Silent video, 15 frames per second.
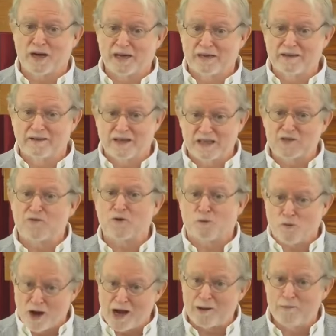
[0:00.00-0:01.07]
right? That's for
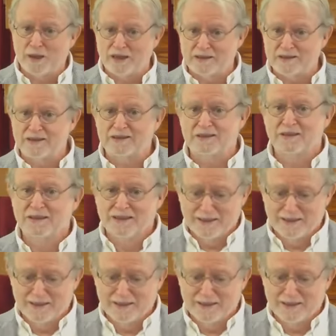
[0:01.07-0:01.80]
robins.